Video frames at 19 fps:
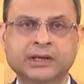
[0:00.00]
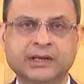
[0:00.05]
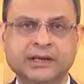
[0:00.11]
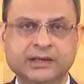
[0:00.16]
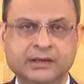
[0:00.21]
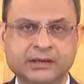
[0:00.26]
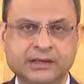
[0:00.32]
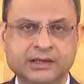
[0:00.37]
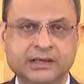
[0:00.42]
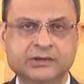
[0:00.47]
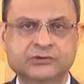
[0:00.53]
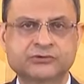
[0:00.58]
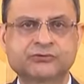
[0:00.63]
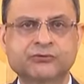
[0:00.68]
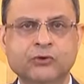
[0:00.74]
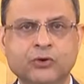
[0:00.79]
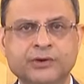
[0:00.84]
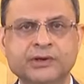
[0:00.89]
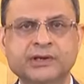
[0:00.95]
India's
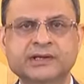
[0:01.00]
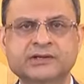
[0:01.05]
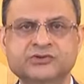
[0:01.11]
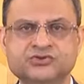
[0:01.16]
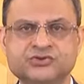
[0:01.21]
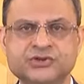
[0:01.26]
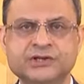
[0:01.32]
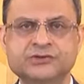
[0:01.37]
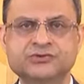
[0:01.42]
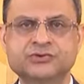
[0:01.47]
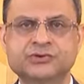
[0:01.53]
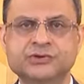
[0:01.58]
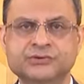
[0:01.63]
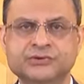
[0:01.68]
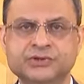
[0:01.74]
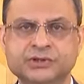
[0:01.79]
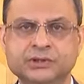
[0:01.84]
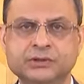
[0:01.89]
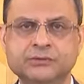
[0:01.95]
foreign exchange
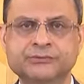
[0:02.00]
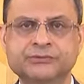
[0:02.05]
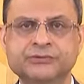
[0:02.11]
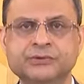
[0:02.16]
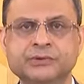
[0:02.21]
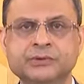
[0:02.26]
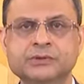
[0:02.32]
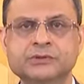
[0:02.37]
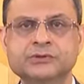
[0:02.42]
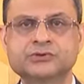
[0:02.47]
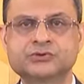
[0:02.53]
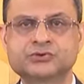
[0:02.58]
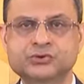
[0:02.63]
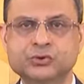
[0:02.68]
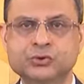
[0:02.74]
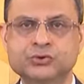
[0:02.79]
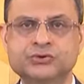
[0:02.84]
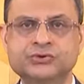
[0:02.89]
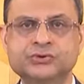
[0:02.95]
reserves
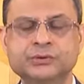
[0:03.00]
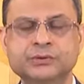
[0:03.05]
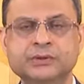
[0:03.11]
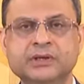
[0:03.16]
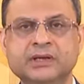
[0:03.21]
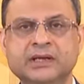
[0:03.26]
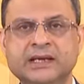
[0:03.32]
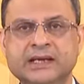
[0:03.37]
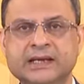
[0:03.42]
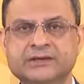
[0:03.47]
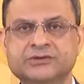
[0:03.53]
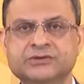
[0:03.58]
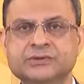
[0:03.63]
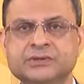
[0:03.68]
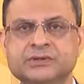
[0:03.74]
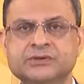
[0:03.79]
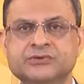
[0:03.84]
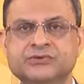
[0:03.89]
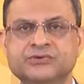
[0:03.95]
stood at
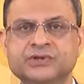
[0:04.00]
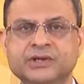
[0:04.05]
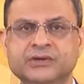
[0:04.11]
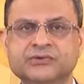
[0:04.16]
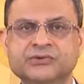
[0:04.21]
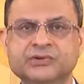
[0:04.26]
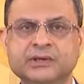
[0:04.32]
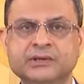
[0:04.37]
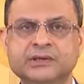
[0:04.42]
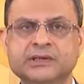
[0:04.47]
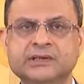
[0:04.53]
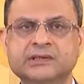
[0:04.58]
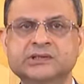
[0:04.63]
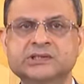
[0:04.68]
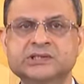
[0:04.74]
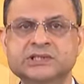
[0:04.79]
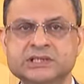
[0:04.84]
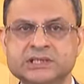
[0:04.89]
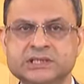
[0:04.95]

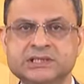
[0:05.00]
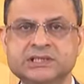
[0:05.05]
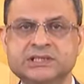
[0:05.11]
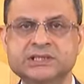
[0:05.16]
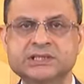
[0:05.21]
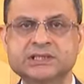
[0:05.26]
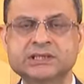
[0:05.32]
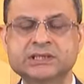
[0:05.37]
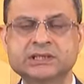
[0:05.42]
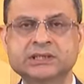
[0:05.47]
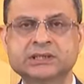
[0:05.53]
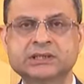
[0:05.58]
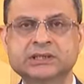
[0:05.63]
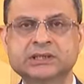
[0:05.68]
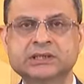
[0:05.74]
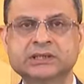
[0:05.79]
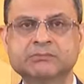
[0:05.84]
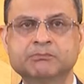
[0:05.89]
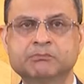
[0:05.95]
$630
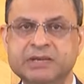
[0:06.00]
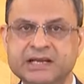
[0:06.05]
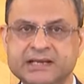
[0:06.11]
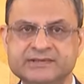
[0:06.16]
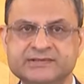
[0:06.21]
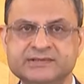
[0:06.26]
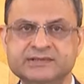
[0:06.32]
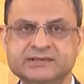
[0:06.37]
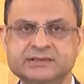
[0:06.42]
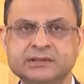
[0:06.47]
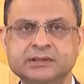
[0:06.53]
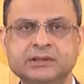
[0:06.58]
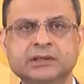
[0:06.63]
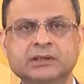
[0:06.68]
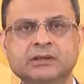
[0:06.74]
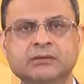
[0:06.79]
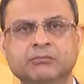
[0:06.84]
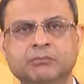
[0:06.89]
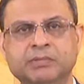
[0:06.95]
plus
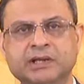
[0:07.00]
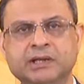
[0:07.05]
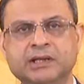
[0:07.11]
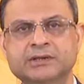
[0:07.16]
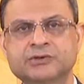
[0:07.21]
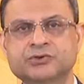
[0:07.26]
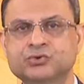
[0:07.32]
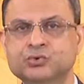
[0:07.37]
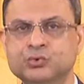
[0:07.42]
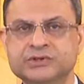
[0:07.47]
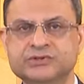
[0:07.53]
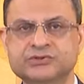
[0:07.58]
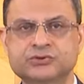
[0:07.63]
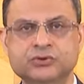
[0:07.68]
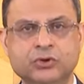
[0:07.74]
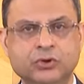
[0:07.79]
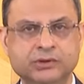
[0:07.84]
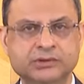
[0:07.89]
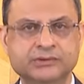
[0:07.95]
billion US.
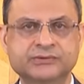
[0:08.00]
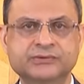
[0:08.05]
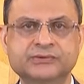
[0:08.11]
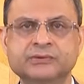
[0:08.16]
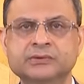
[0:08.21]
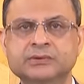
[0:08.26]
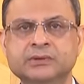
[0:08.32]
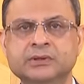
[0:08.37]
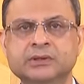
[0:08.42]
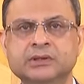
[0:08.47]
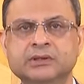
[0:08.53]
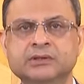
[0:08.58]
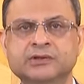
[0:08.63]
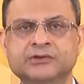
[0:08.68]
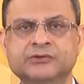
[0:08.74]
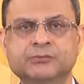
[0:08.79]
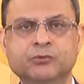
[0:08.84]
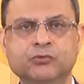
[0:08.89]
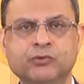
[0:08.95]

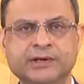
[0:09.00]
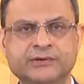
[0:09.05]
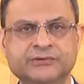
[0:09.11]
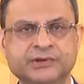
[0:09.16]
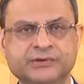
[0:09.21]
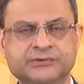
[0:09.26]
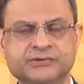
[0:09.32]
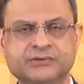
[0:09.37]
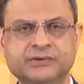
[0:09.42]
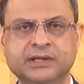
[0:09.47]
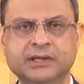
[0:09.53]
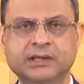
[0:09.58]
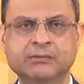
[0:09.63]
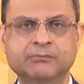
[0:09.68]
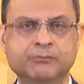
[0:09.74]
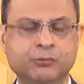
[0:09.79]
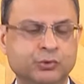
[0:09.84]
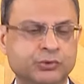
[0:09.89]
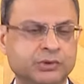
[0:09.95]
This provides us an
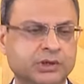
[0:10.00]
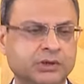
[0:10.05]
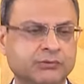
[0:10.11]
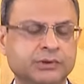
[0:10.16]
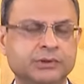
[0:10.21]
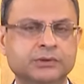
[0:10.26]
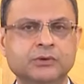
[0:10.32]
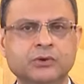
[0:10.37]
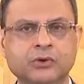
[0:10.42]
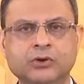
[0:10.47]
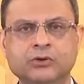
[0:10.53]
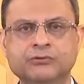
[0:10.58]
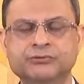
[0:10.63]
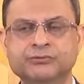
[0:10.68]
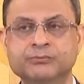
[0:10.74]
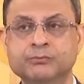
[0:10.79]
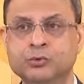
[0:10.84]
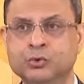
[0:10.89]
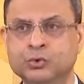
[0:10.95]
import cover of
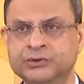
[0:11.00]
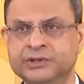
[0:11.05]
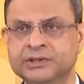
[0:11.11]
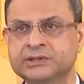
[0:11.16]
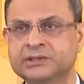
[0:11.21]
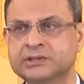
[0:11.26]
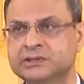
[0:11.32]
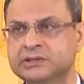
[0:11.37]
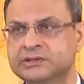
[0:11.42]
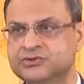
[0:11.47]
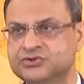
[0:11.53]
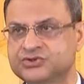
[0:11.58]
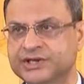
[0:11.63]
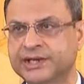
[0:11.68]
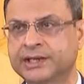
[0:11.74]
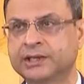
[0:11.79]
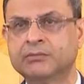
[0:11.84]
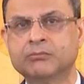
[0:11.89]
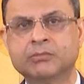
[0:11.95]
more than
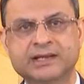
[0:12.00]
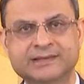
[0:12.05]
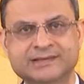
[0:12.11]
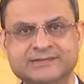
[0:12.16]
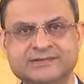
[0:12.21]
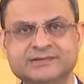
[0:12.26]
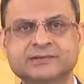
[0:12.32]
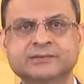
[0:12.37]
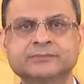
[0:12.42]
10 months.